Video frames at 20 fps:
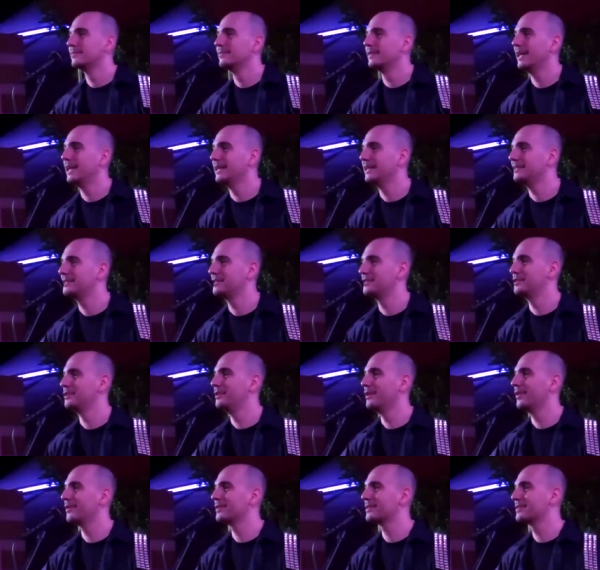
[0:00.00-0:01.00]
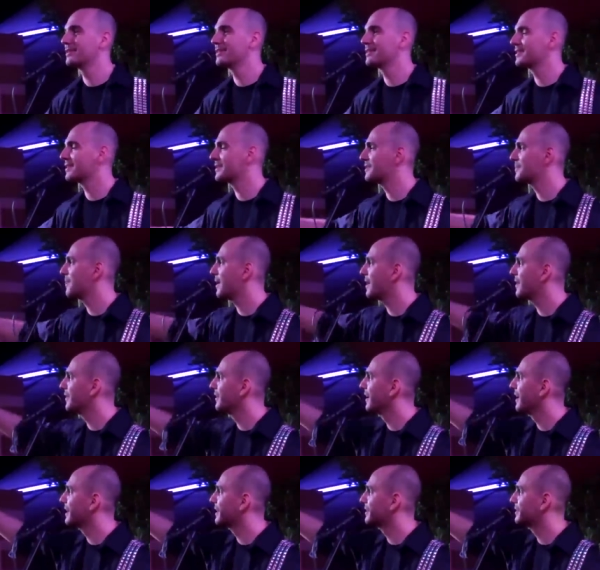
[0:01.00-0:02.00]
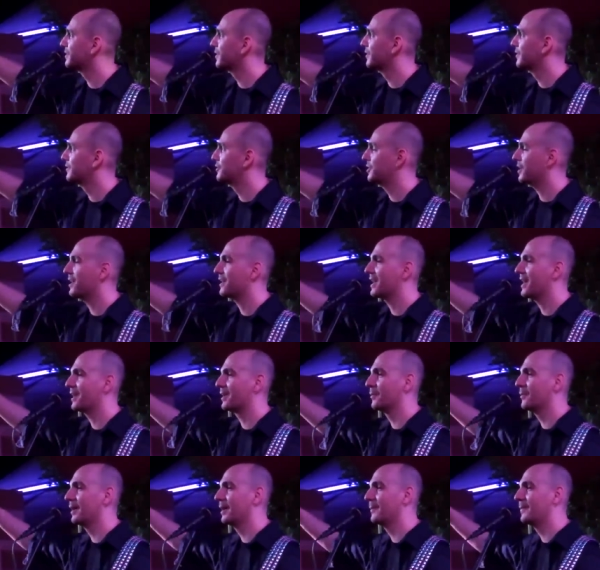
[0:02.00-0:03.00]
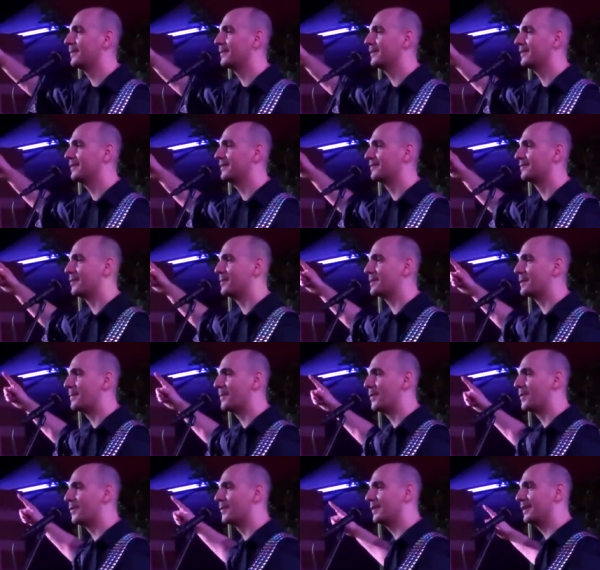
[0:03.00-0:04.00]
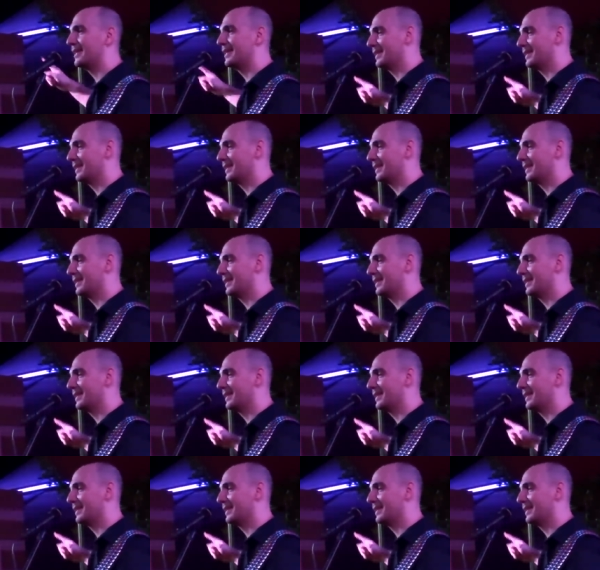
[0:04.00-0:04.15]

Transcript: Andy, did you notice this? A spider like shot out a web from the pole and